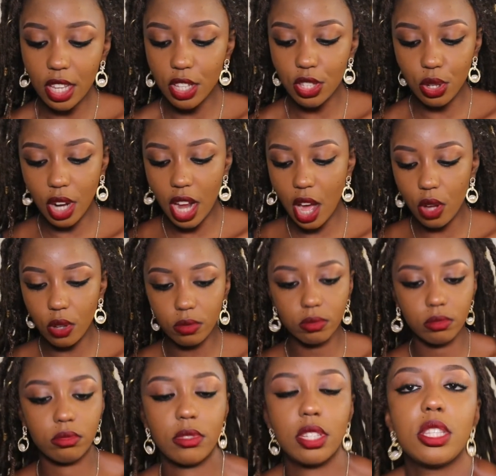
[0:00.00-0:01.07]
so now
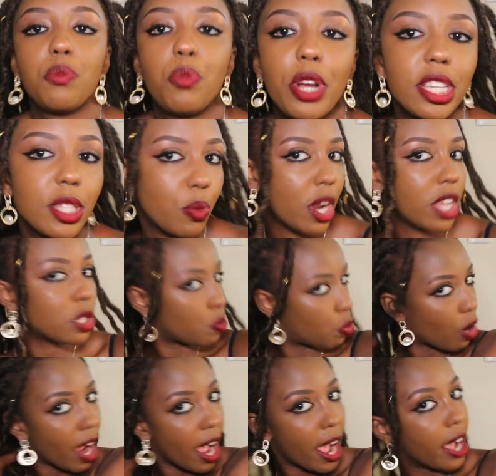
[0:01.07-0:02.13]

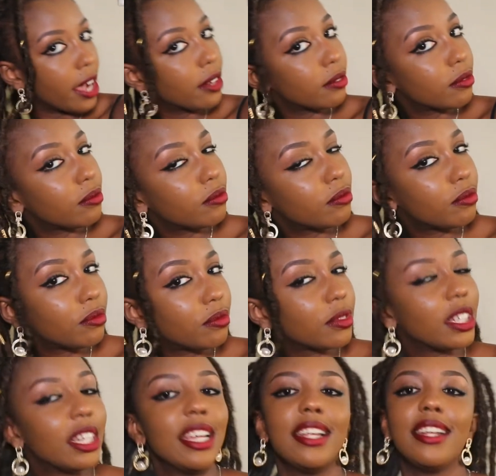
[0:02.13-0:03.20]
spray.
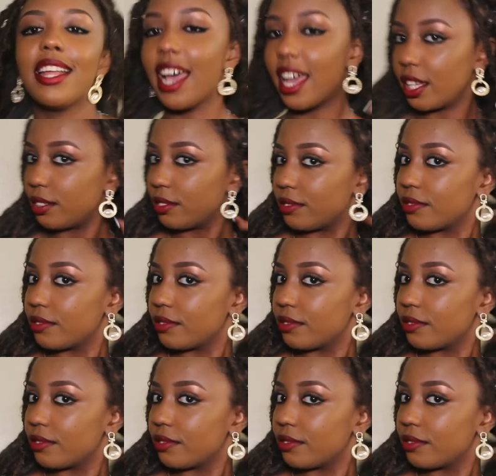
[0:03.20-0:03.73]
Now